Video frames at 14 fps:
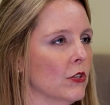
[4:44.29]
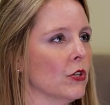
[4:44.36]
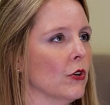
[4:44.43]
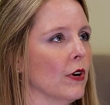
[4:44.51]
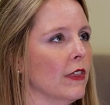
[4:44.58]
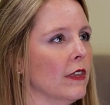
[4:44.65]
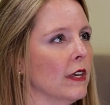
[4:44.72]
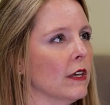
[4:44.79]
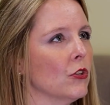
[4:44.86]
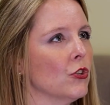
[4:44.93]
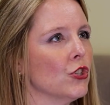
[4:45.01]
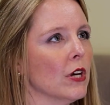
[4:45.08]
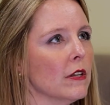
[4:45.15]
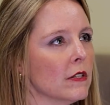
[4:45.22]
So I think
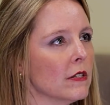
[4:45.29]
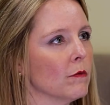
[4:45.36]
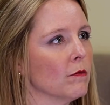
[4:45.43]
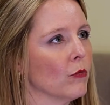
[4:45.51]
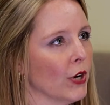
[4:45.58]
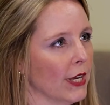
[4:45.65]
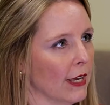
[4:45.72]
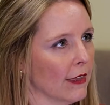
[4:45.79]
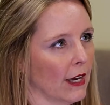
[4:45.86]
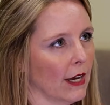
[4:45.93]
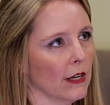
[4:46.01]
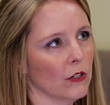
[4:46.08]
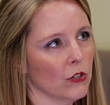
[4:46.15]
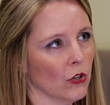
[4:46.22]
just bringing
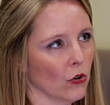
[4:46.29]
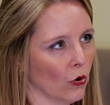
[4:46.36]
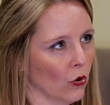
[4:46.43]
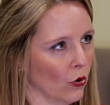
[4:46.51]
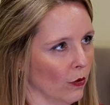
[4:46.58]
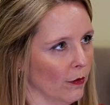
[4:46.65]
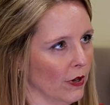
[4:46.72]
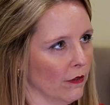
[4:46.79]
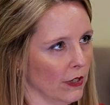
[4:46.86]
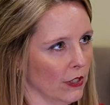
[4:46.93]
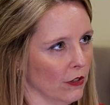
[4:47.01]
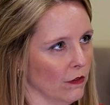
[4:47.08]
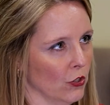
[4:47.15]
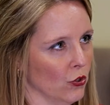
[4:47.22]
that into the home of
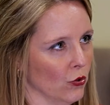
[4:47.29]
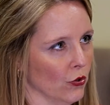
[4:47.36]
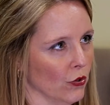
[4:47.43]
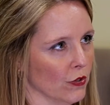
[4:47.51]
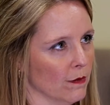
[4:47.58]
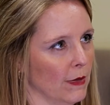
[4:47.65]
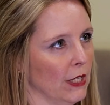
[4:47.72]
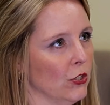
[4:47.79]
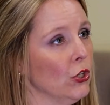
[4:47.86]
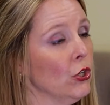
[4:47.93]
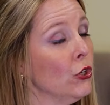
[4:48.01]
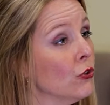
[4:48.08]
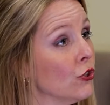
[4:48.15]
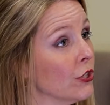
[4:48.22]
individuals made a huge